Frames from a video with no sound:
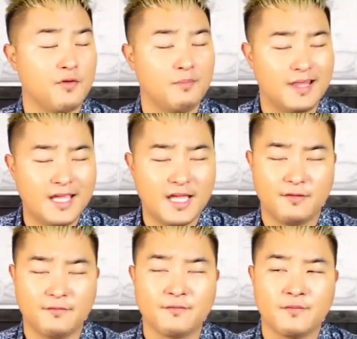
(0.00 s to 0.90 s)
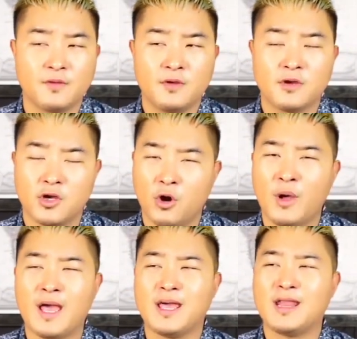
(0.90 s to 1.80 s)
If you believe,
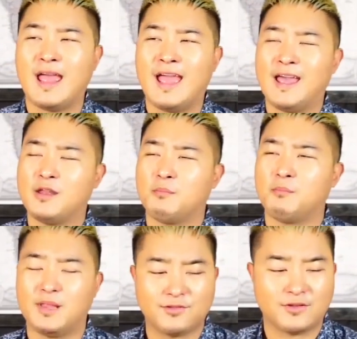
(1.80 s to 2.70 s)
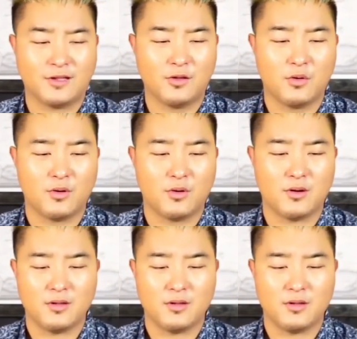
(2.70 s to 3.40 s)
go ahead and bless the Lord.